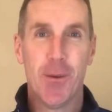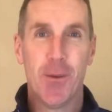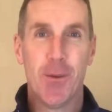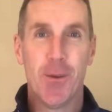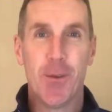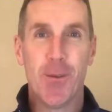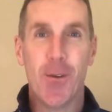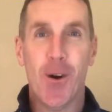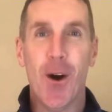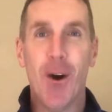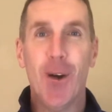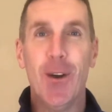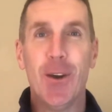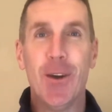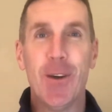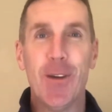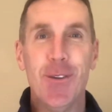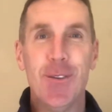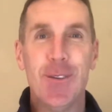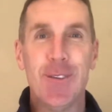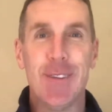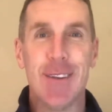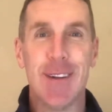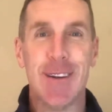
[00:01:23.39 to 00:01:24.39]
We've all
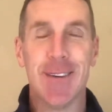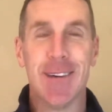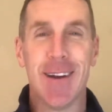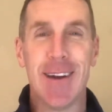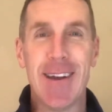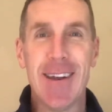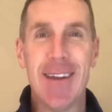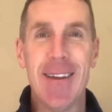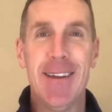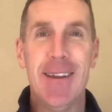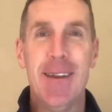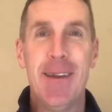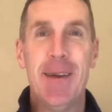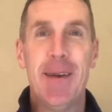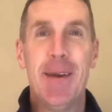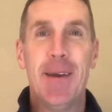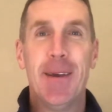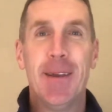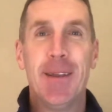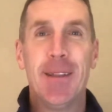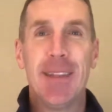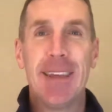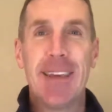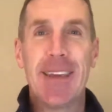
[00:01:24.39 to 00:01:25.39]
used it, right?
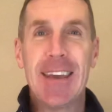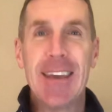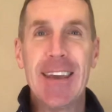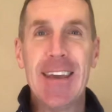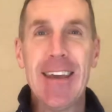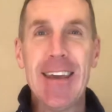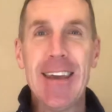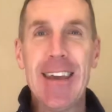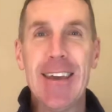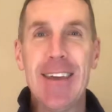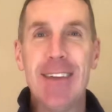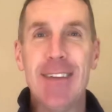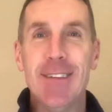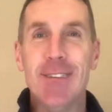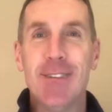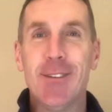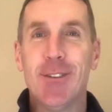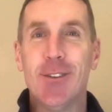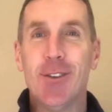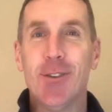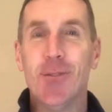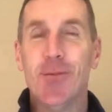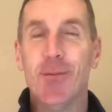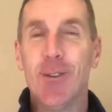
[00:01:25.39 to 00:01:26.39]
The key
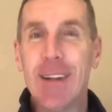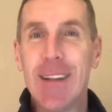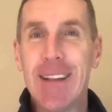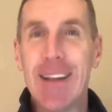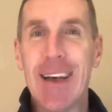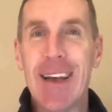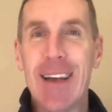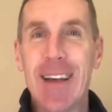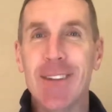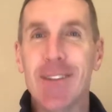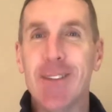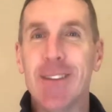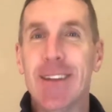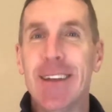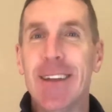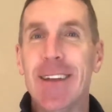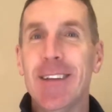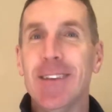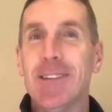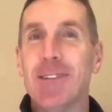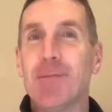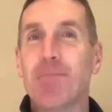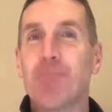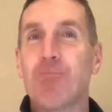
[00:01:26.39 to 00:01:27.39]
is to realize that
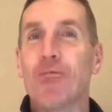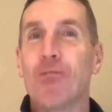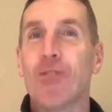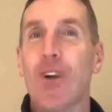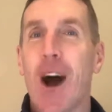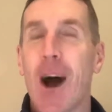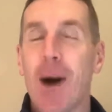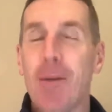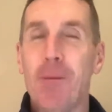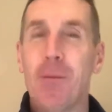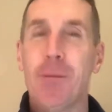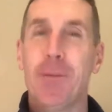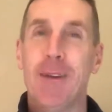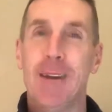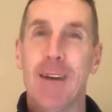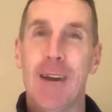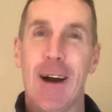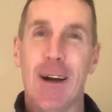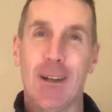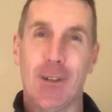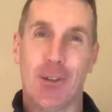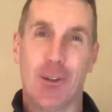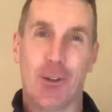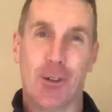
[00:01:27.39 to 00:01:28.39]
it's probably
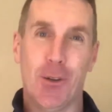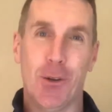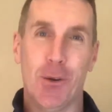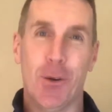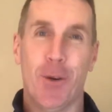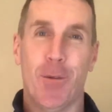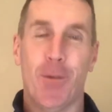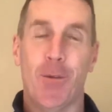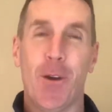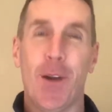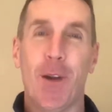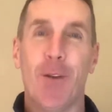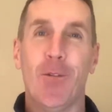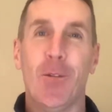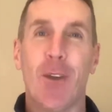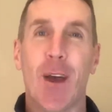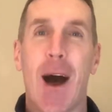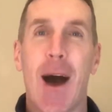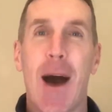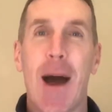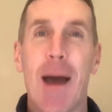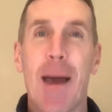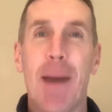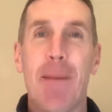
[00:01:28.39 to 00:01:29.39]
not true. If we have
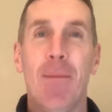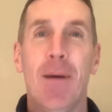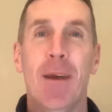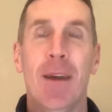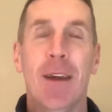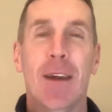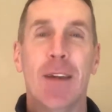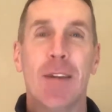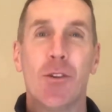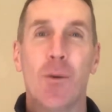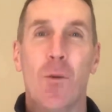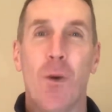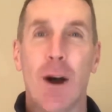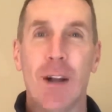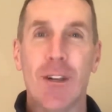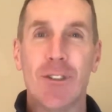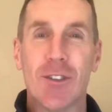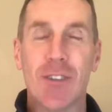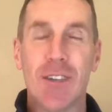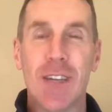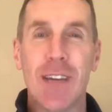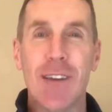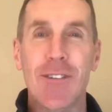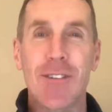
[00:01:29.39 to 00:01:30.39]
time to
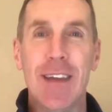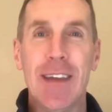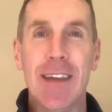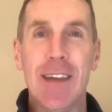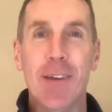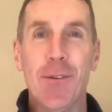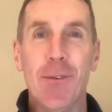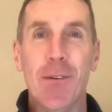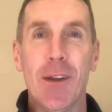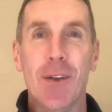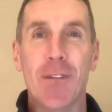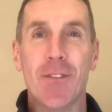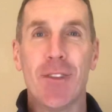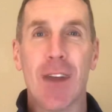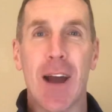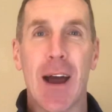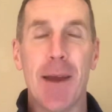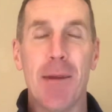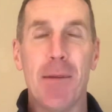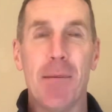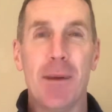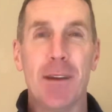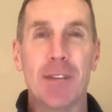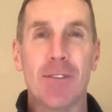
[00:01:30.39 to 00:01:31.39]
watch TV, we have
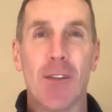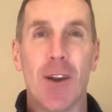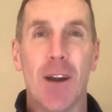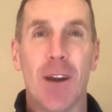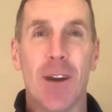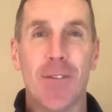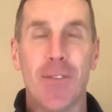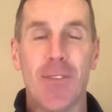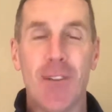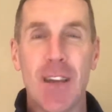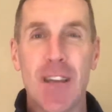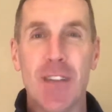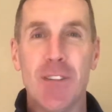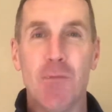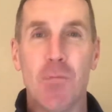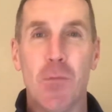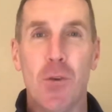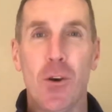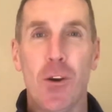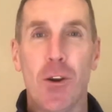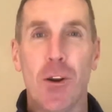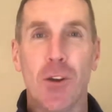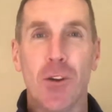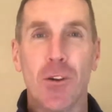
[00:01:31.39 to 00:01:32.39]
time to mess around on
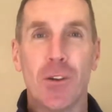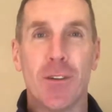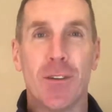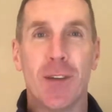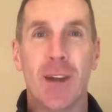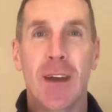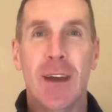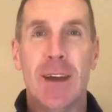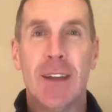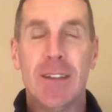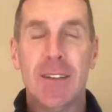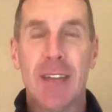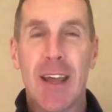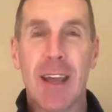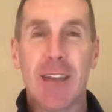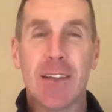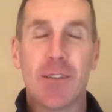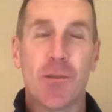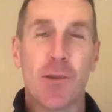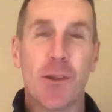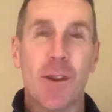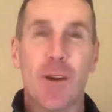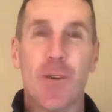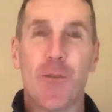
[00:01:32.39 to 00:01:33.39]
Facebook or
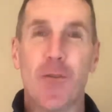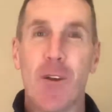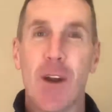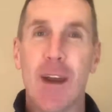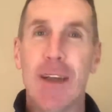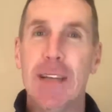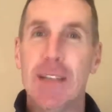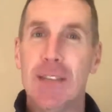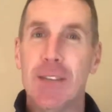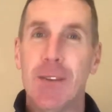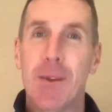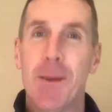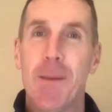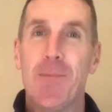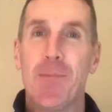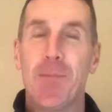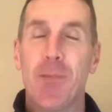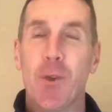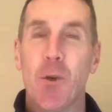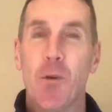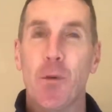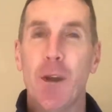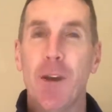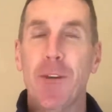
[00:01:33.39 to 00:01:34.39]
text with our friends,
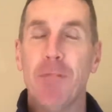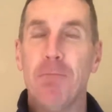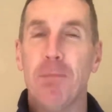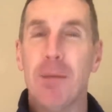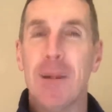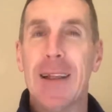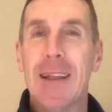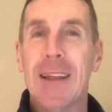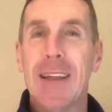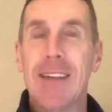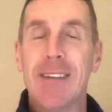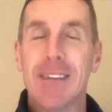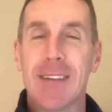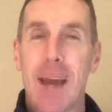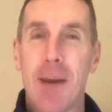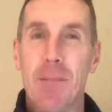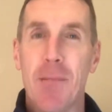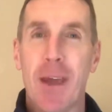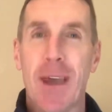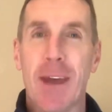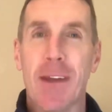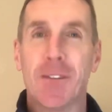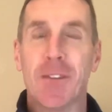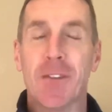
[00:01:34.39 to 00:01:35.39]
we have plenty of time
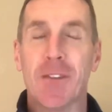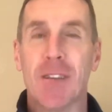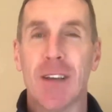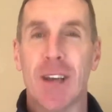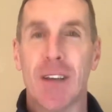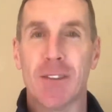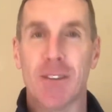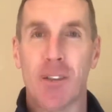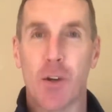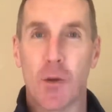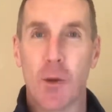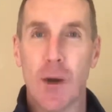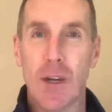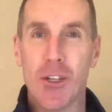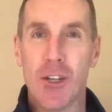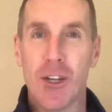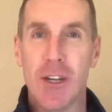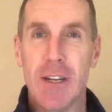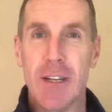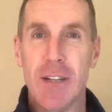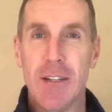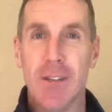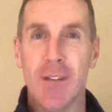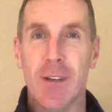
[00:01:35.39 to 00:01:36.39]
to exercise. The
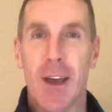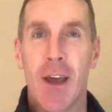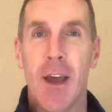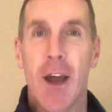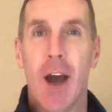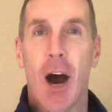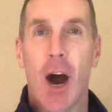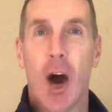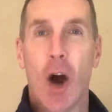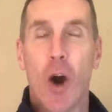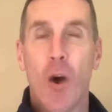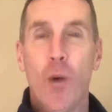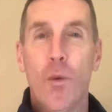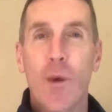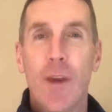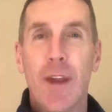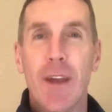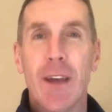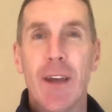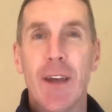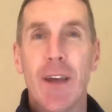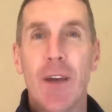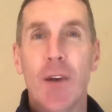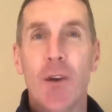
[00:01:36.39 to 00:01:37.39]
question is, are we
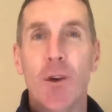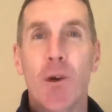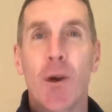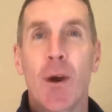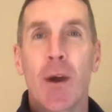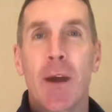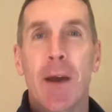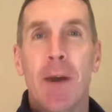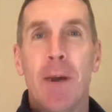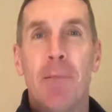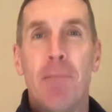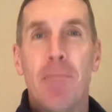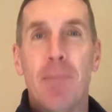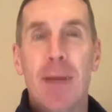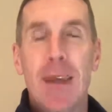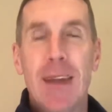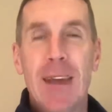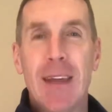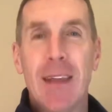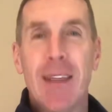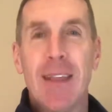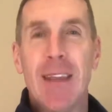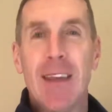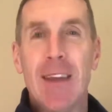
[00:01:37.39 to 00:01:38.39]
gonna
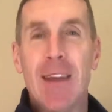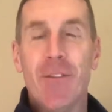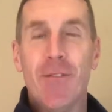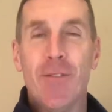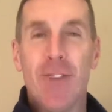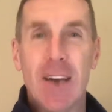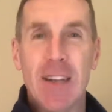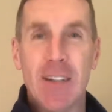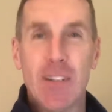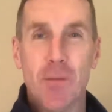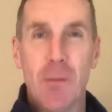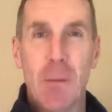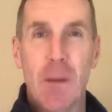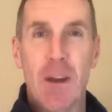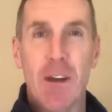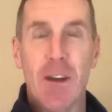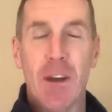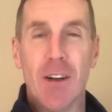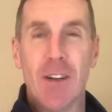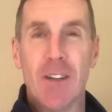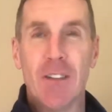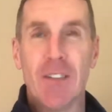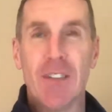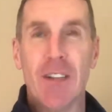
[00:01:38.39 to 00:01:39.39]
make the investment in
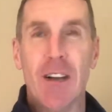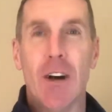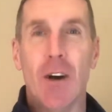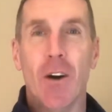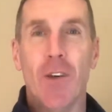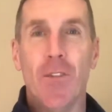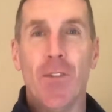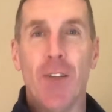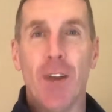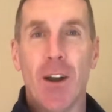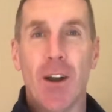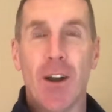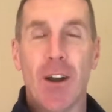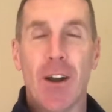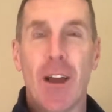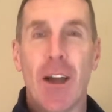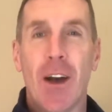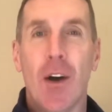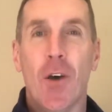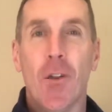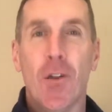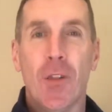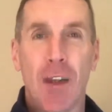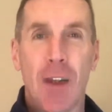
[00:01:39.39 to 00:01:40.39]
ourselves, in our
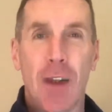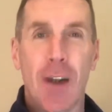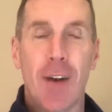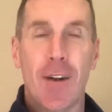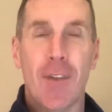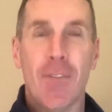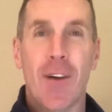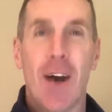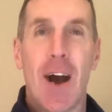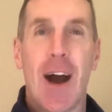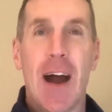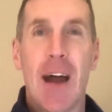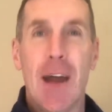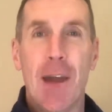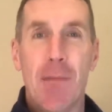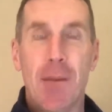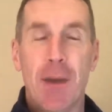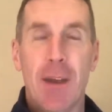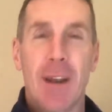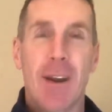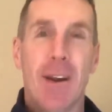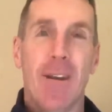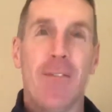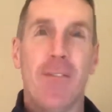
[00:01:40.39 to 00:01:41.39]
health, in our vibe,
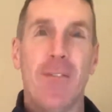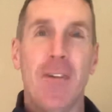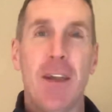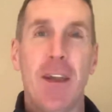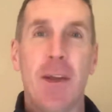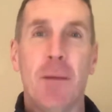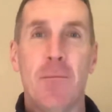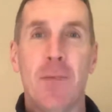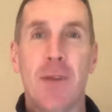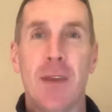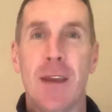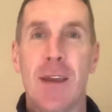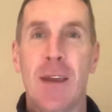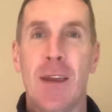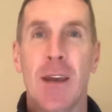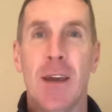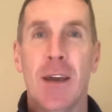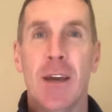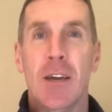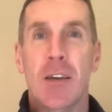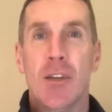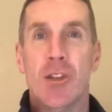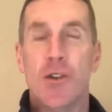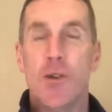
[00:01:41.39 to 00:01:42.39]
in our family
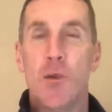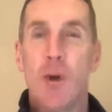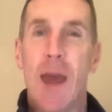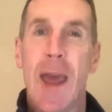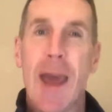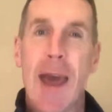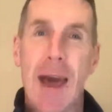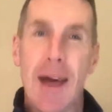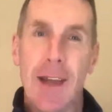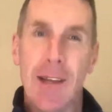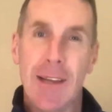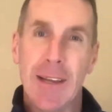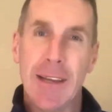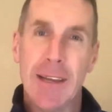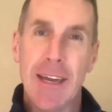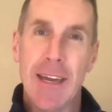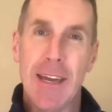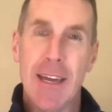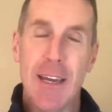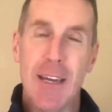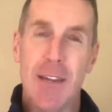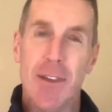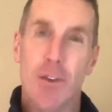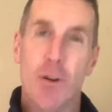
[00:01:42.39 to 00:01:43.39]
to
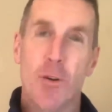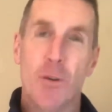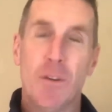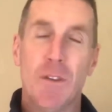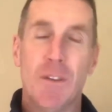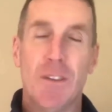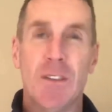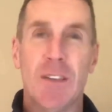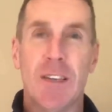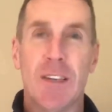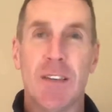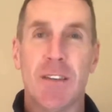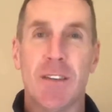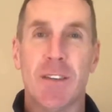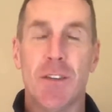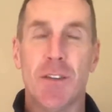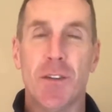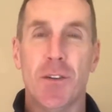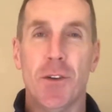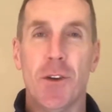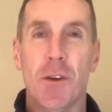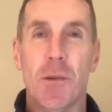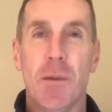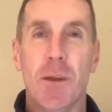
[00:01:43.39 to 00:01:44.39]
allocate those 6
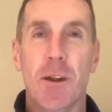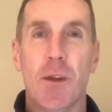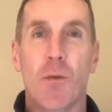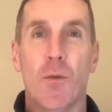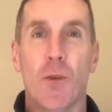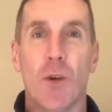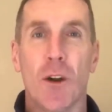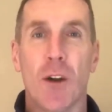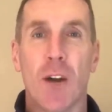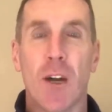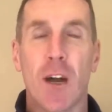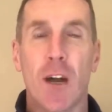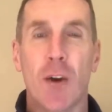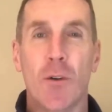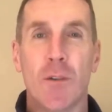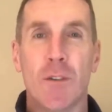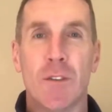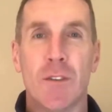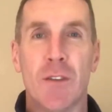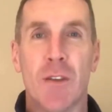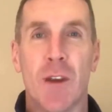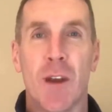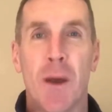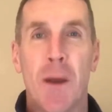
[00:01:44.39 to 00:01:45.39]
30-minute
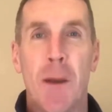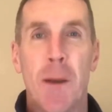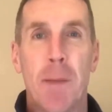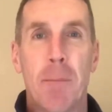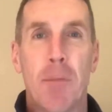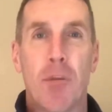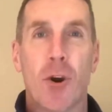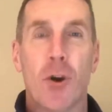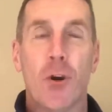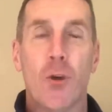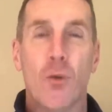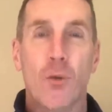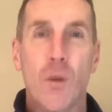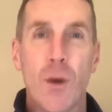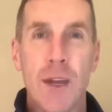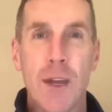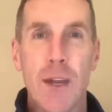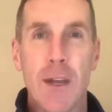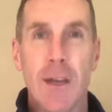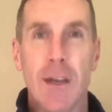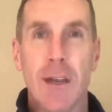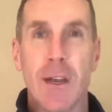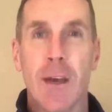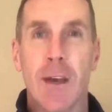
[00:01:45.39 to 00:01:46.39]
workouts per
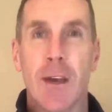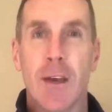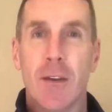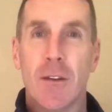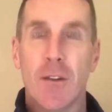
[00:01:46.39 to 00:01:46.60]
week?